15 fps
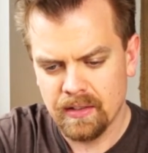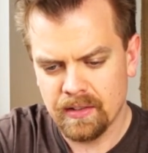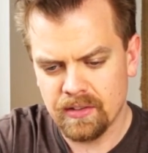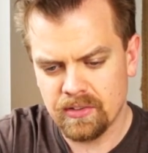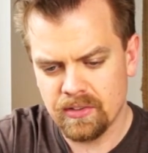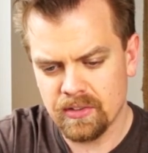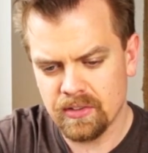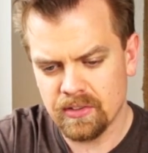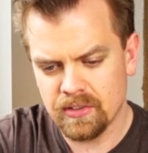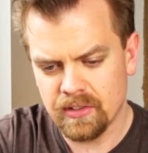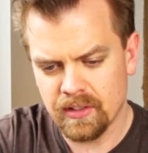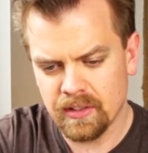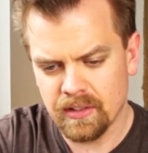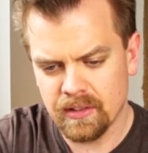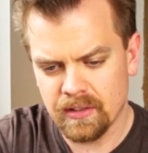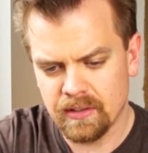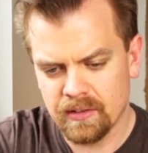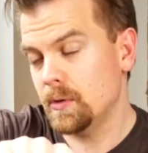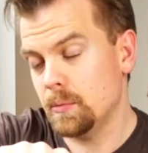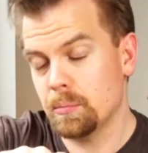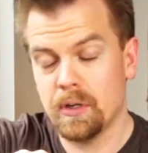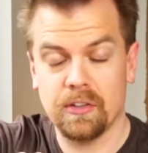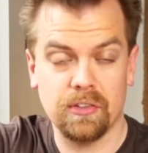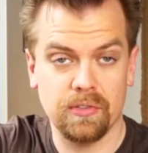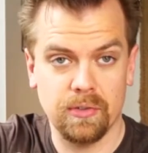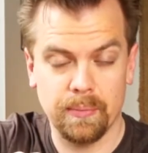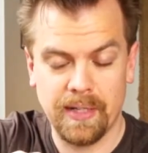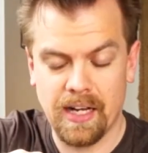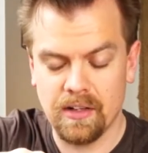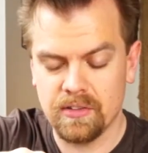this is impressive
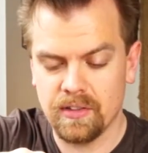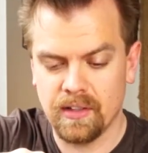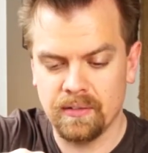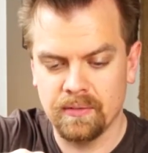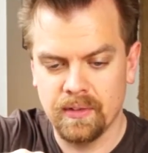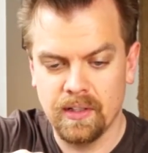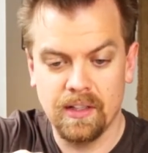from the outside.